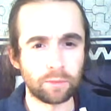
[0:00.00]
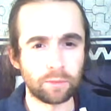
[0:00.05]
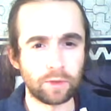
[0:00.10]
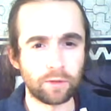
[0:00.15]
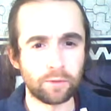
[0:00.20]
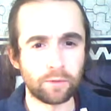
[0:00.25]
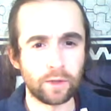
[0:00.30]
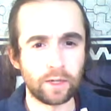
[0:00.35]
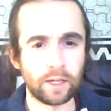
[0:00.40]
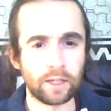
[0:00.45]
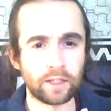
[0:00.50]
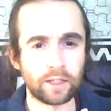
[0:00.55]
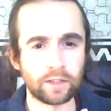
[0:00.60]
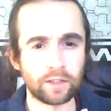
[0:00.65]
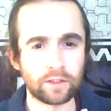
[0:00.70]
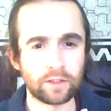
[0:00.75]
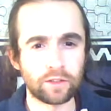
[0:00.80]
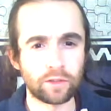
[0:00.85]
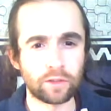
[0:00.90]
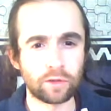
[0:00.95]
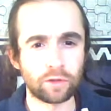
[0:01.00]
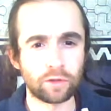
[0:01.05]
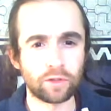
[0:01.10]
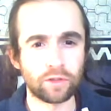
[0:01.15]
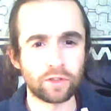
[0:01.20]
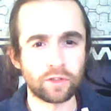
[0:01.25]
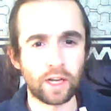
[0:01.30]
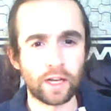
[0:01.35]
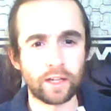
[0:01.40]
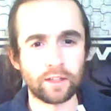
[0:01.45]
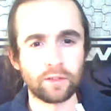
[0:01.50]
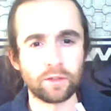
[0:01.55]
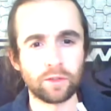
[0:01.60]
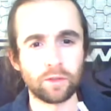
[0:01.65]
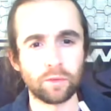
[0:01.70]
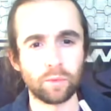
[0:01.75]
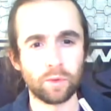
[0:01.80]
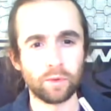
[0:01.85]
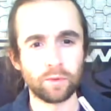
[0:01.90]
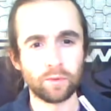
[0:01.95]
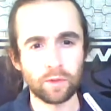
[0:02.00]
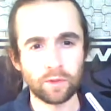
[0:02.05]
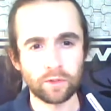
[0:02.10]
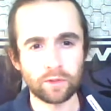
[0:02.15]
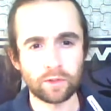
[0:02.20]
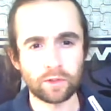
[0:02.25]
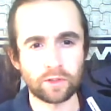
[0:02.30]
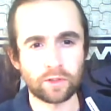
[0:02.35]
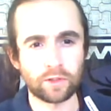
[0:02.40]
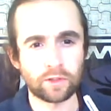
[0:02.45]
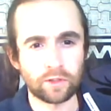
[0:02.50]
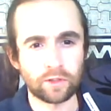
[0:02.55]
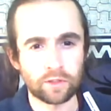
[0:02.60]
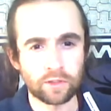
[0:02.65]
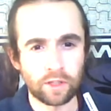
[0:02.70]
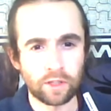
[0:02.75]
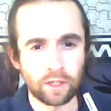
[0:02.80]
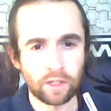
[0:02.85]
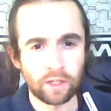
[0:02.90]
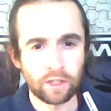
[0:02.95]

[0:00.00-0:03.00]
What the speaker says: be filling children's heads with nonsense.